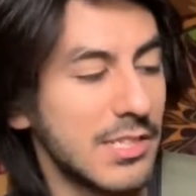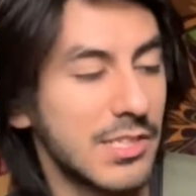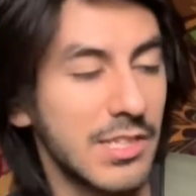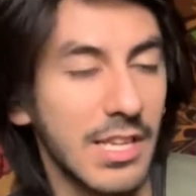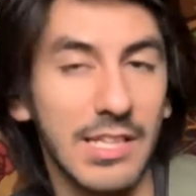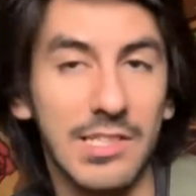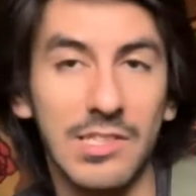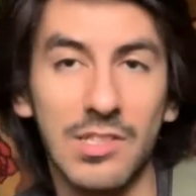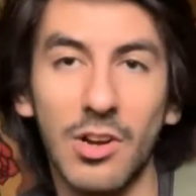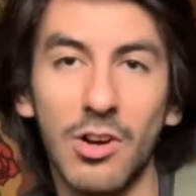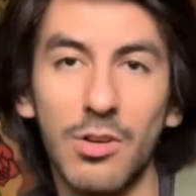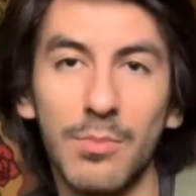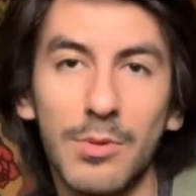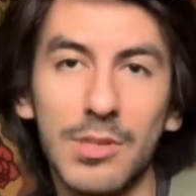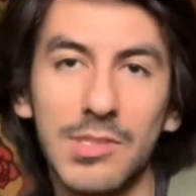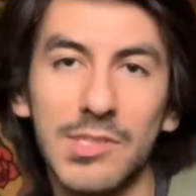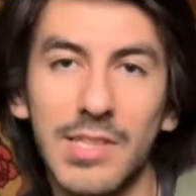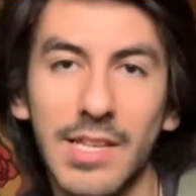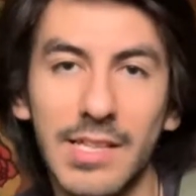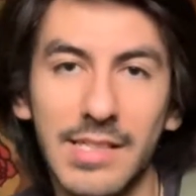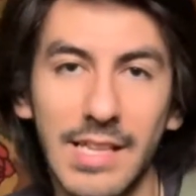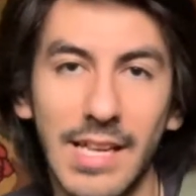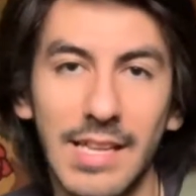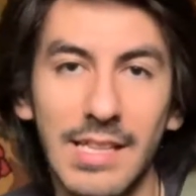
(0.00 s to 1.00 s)
It's almost
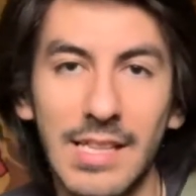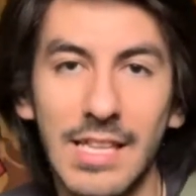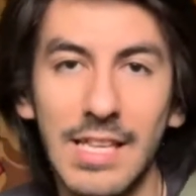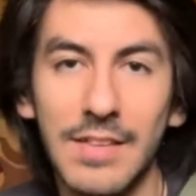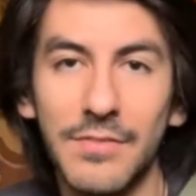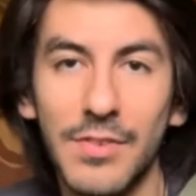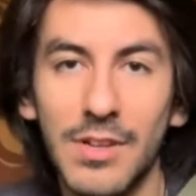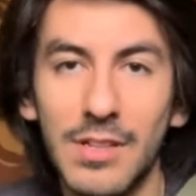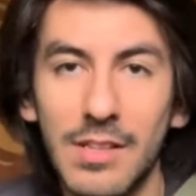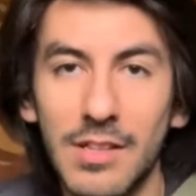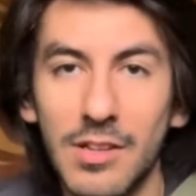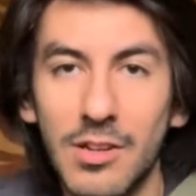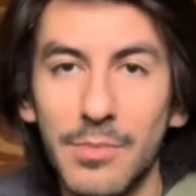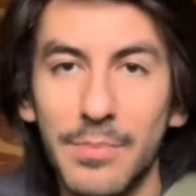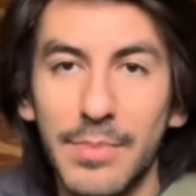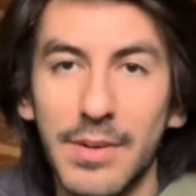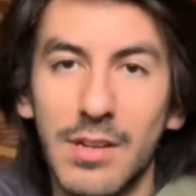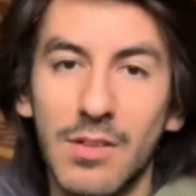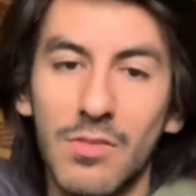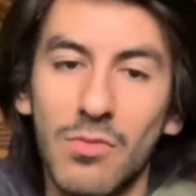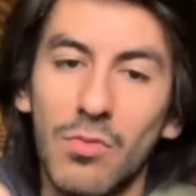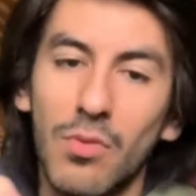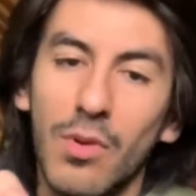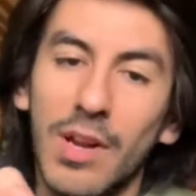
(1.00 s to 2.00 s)
like they leave a little bit
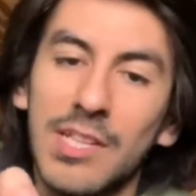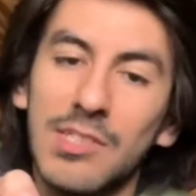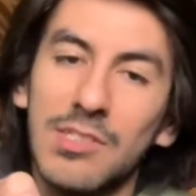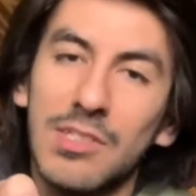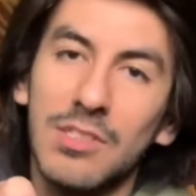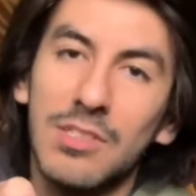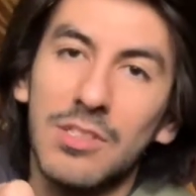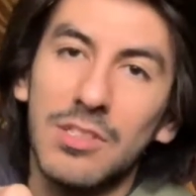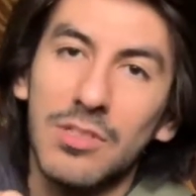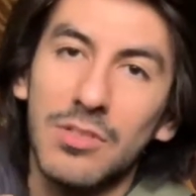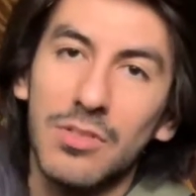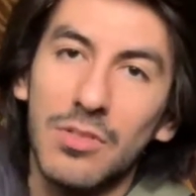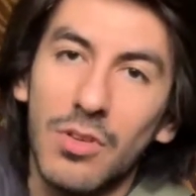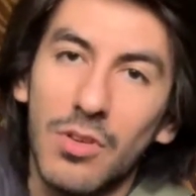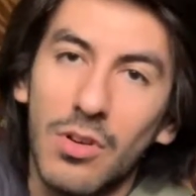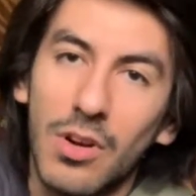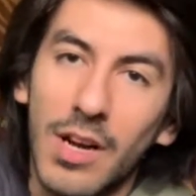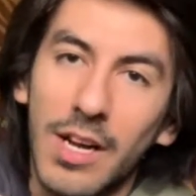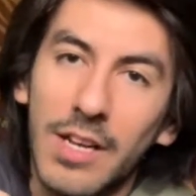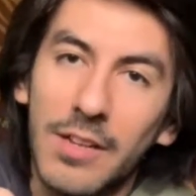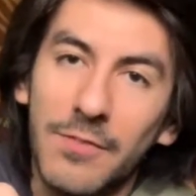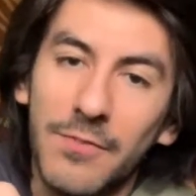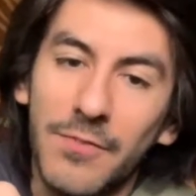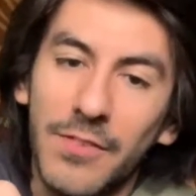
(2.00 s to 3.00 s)
of residue or
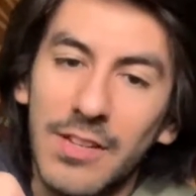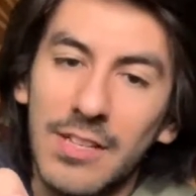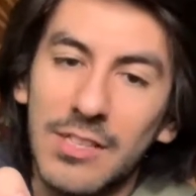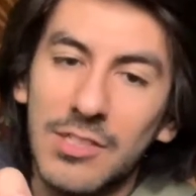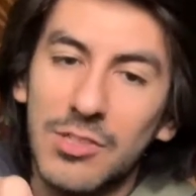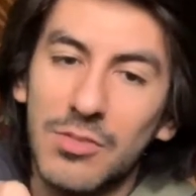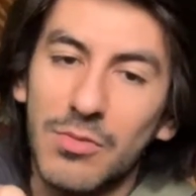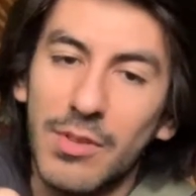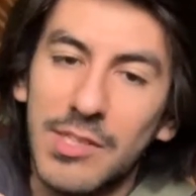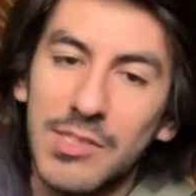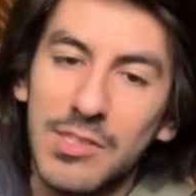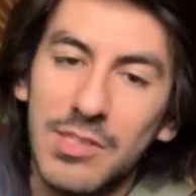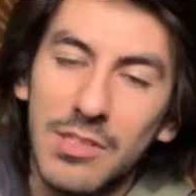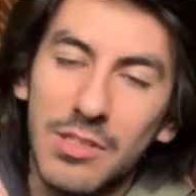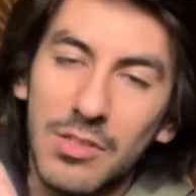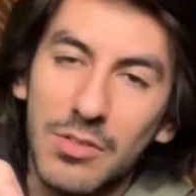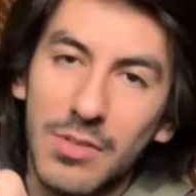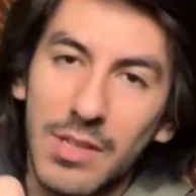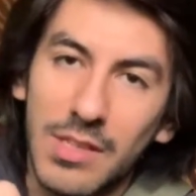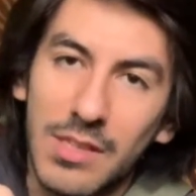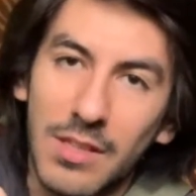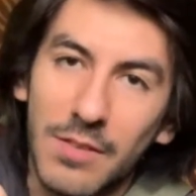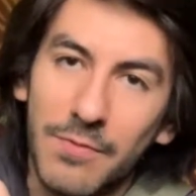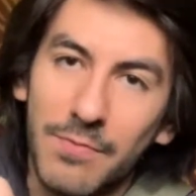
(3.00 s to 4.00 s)
unfinished residue
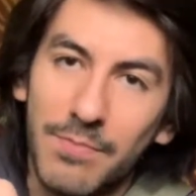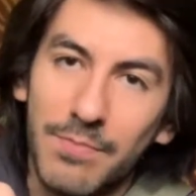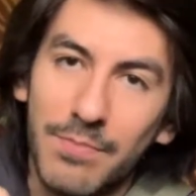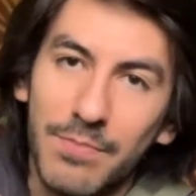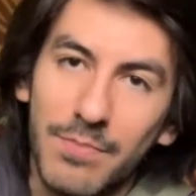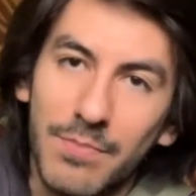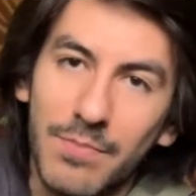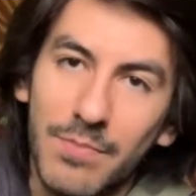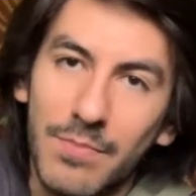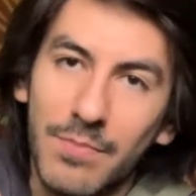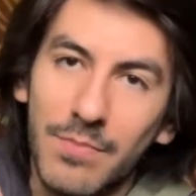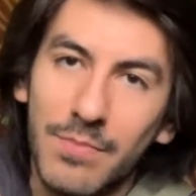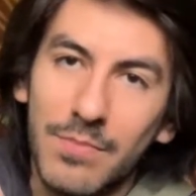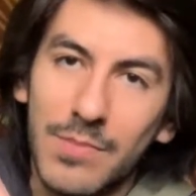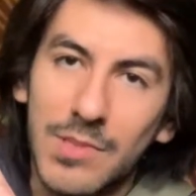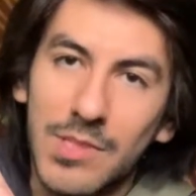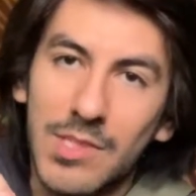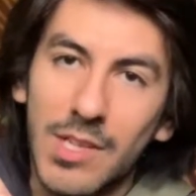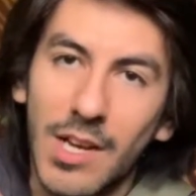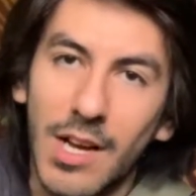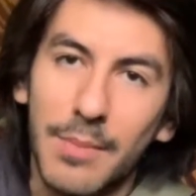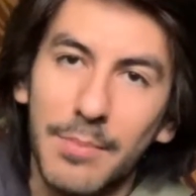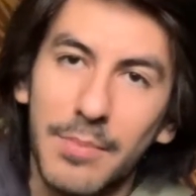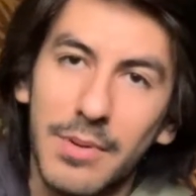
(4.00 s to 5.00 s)
at the
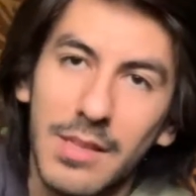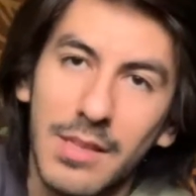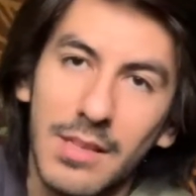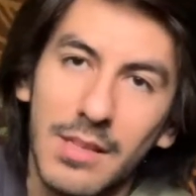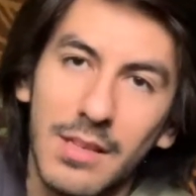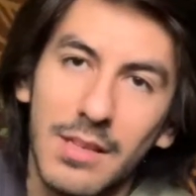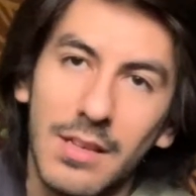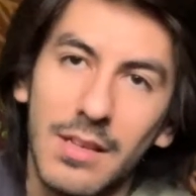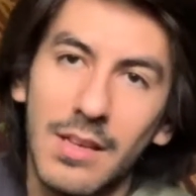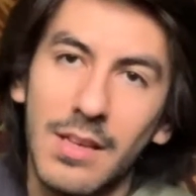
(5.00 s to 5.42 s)
top of the